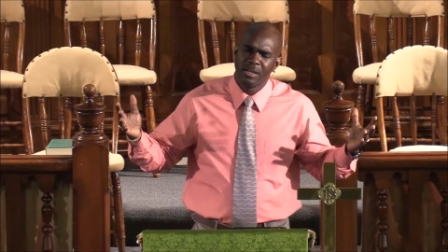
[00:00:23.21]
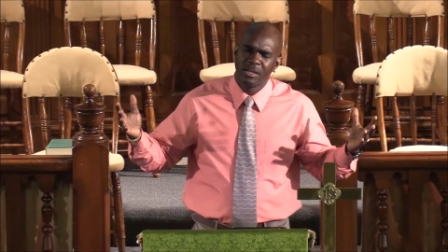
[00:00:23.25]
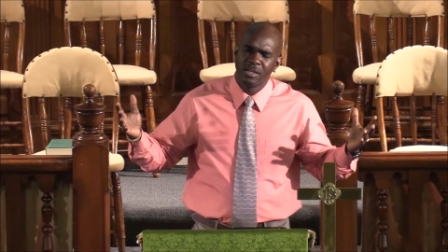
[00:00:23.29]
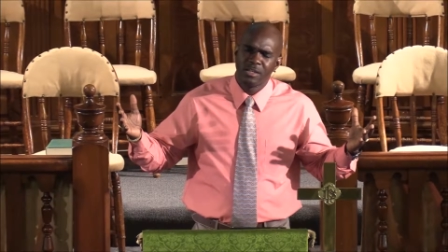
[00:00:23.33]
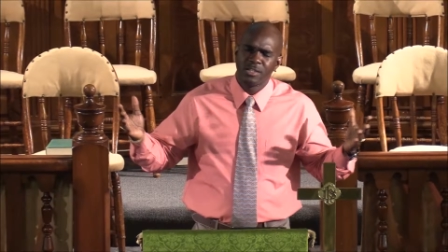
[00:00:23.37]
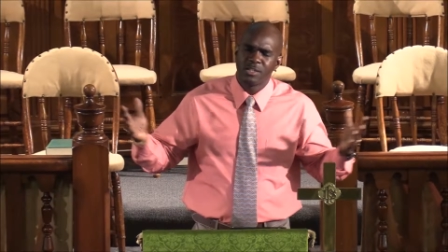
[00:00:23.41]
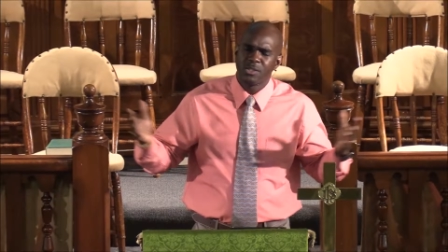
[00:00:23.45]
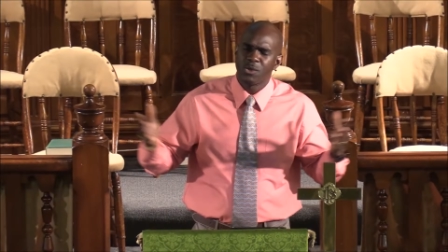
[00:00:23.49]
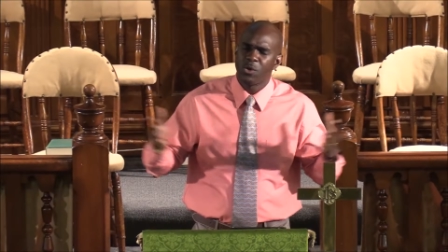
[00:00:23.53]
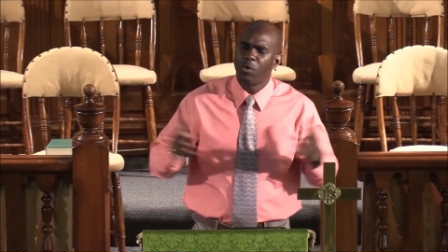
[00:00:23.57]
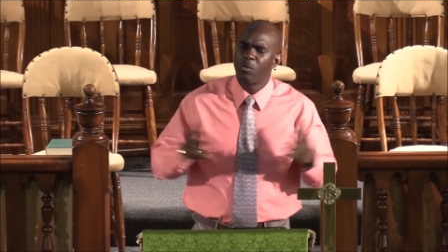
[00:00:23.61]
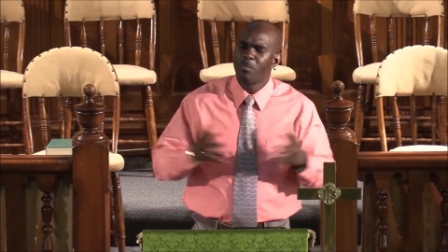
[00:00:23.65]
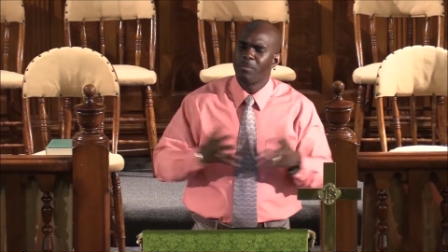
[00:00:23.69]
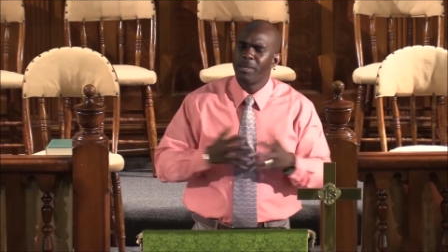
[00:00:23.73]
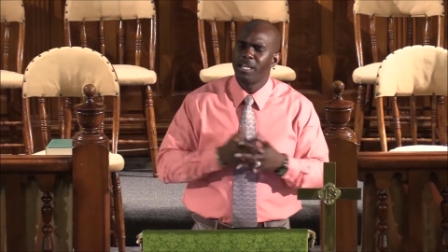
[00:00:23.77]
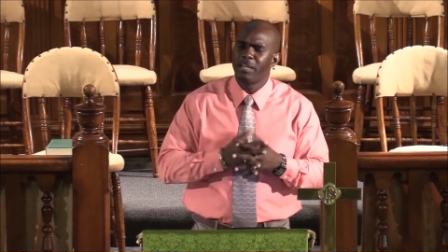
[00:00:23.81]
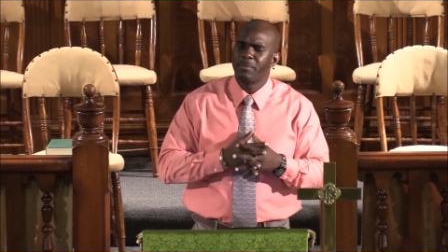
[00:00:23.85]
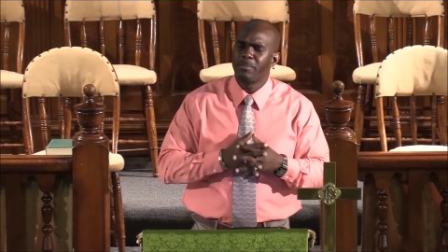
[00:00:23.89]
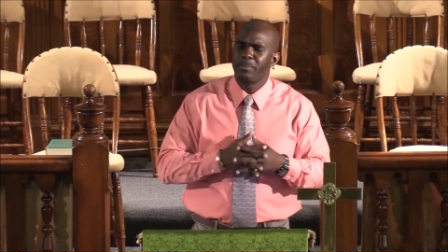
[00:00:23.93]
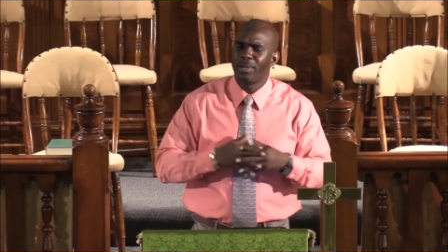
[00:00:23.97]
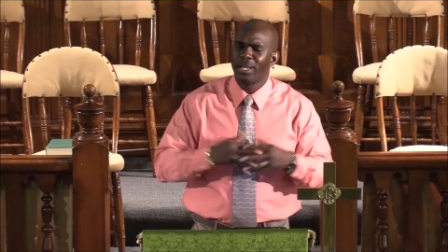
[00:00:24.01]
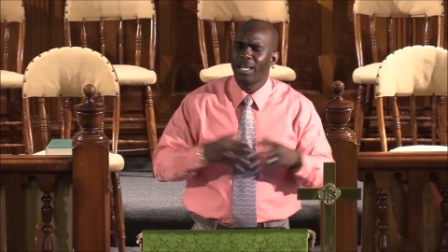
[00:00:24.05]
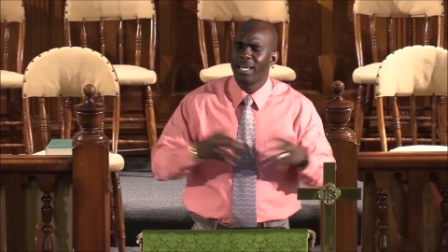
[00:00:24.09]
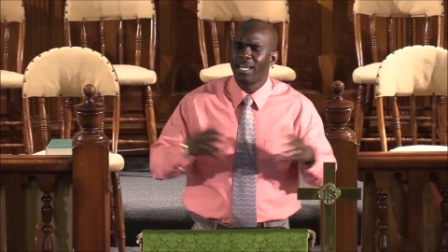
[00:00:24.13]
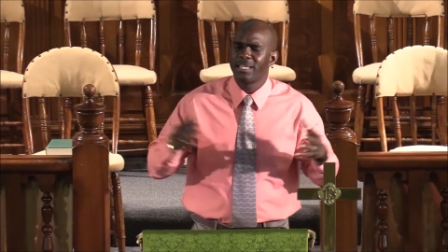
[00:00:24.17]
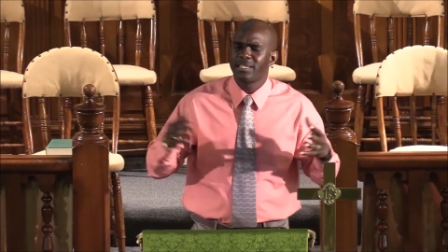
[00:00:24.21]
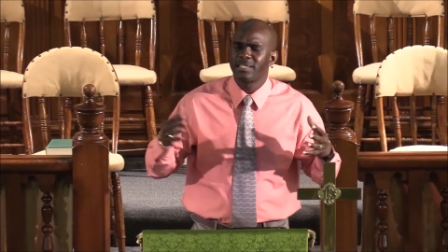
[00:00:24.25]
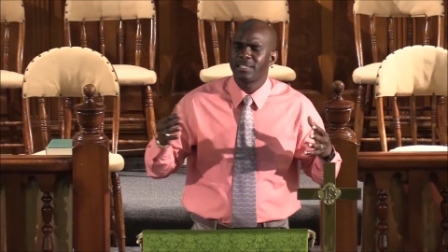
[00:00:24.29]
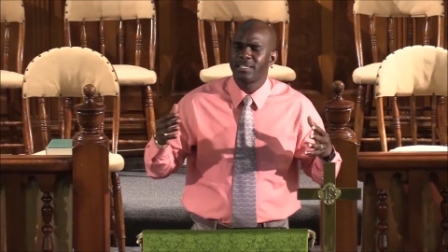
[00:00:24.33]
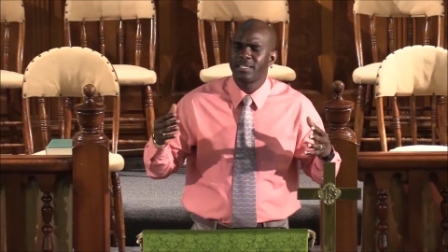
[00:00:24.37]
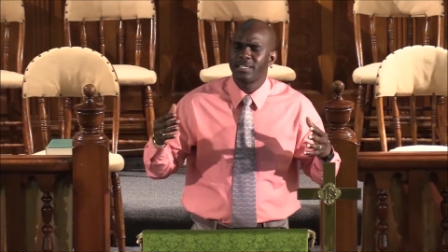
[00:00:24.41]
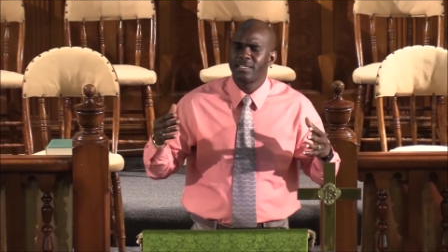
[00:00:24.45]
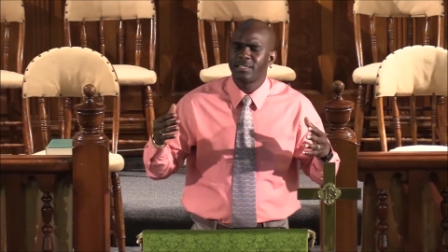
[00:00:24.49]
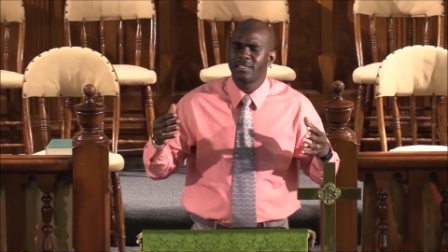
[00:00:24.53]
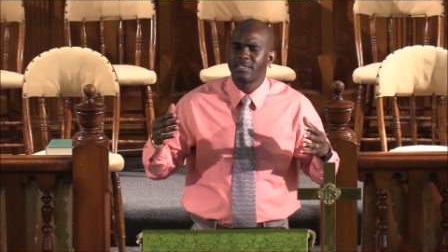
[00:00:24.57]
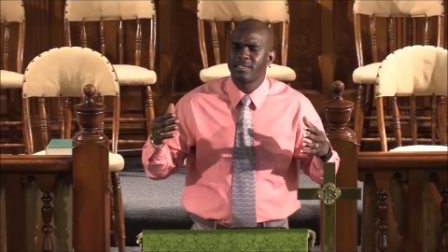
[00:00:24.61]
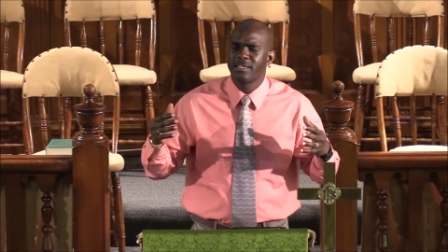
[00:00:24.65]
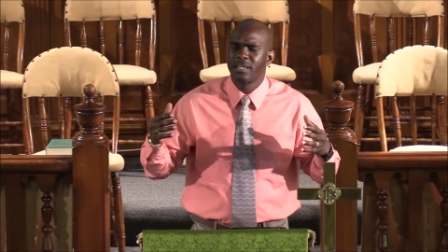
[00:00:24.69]
So many
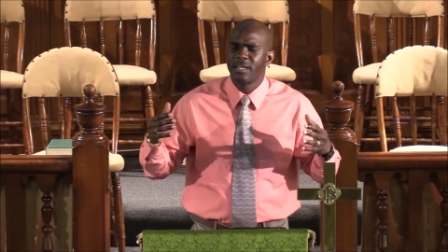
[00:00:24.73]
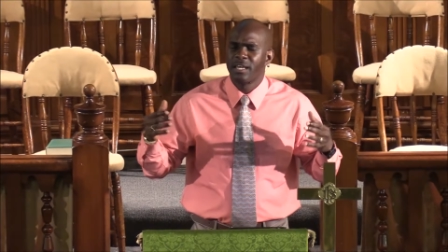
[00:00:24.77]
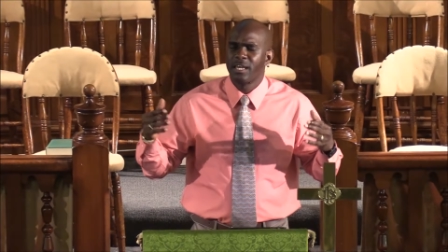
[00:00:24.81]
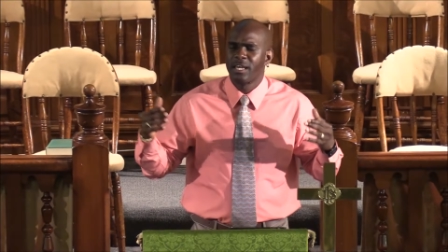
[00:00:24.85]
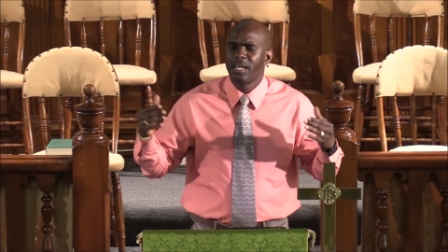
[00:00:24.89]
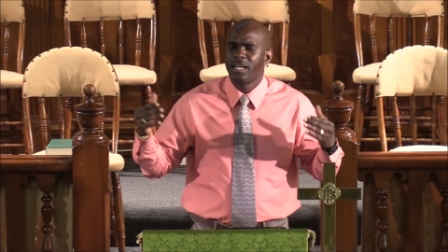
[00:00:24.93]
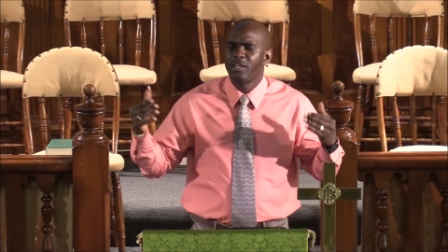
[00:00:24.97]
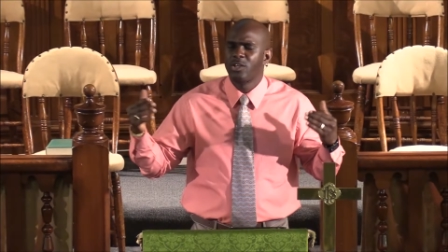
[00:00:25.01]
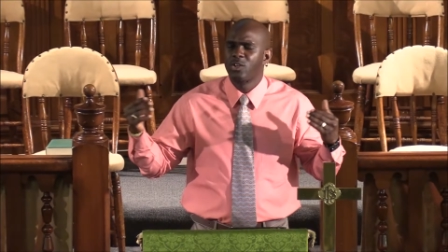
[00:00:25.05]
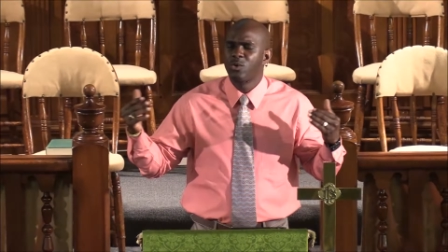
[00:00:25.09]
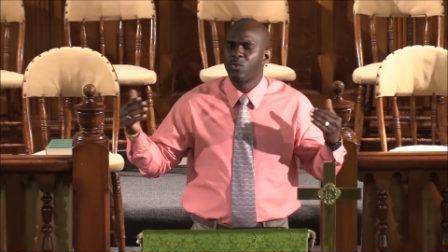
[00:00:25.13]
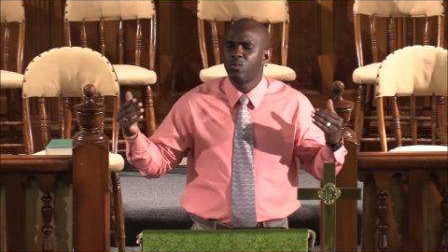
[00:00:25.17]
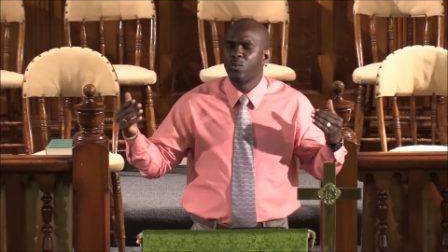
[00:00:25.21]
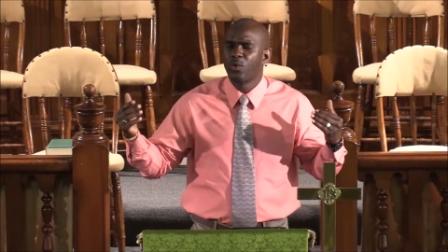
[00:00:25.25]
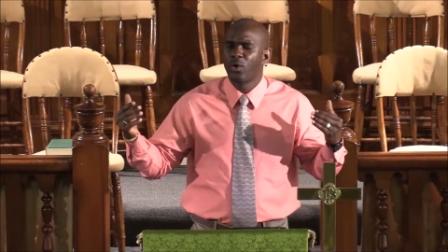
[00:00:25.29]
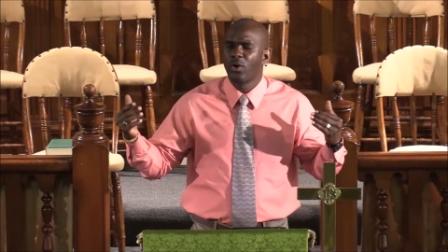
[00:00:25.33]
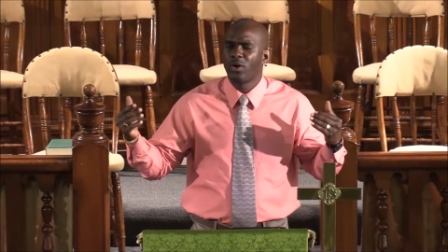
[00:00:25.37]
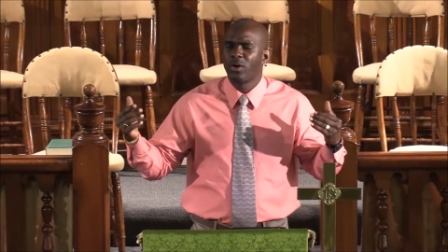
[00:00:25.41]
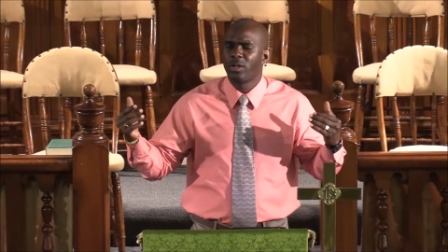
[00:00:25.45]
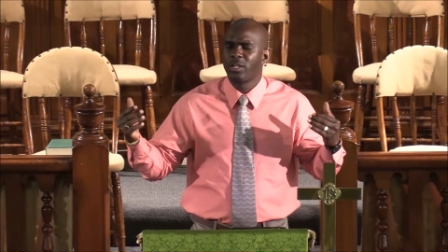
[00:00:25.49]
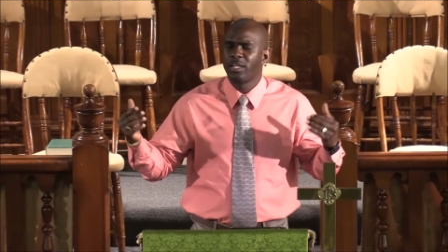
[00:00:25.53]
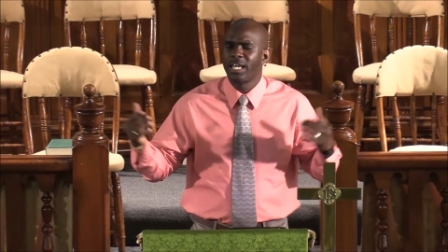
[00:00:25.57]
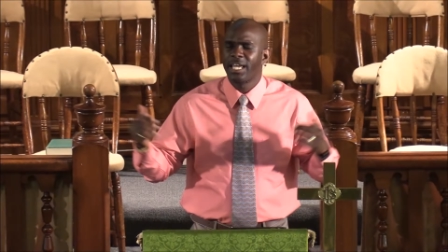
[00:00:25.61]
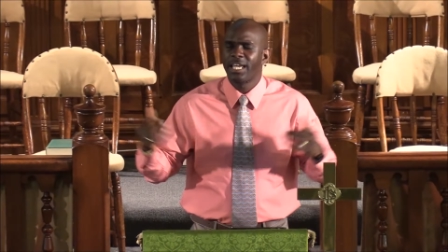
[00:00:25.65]
places in the world